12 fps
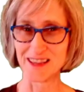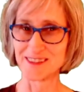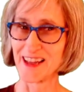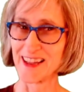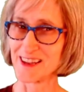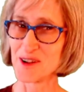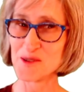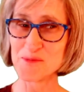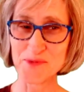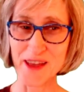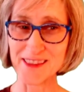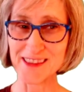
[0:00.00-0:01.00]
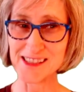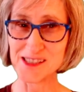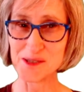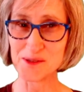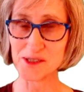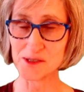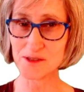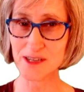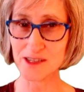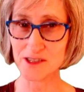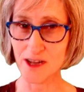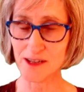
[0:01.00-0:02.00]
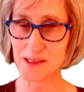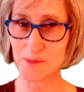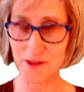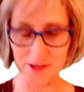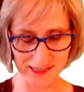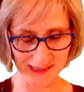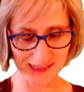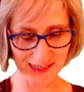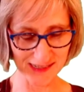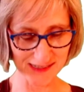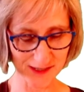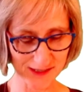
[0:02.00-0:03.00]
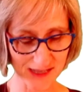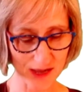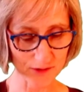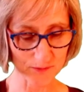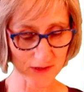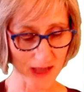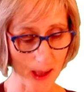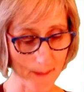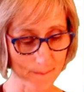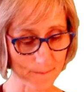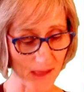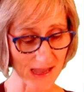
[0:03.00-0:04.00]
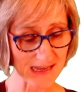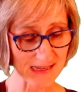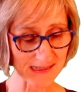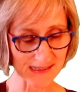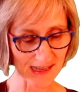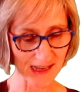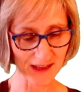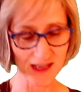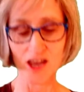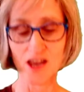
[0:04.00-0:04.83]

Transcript: I hope that this new student talks about these things, because that would be amazing.